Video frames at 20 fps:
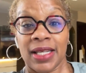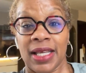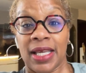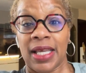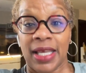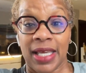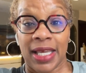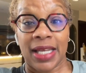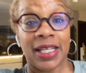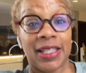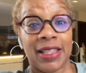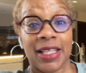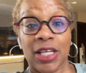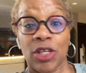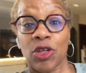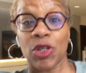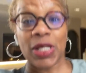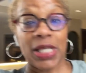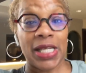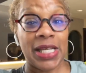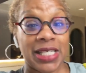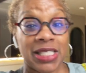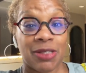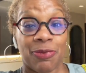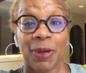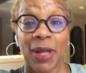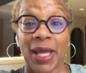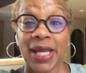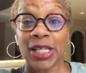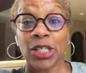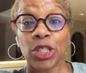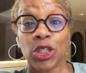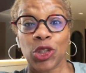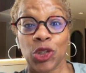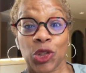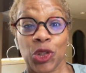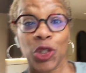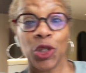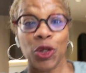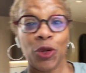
anything you need explained to you.